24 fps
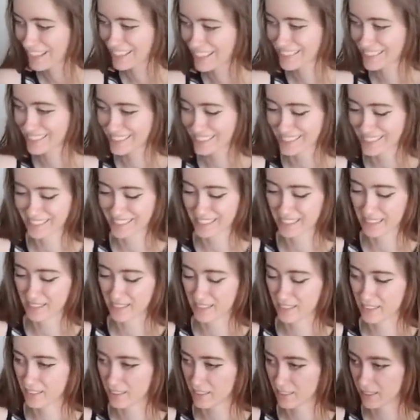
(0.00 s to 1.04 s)
Apex.
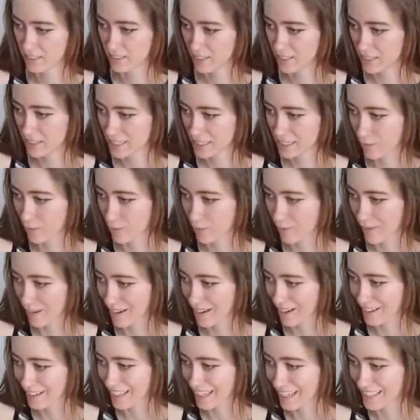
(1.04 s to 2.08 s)
Someone bought
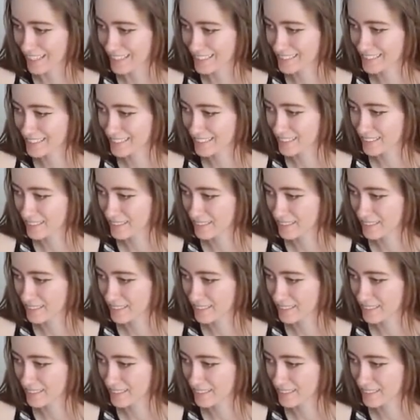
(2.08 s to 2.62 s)
it. Yes.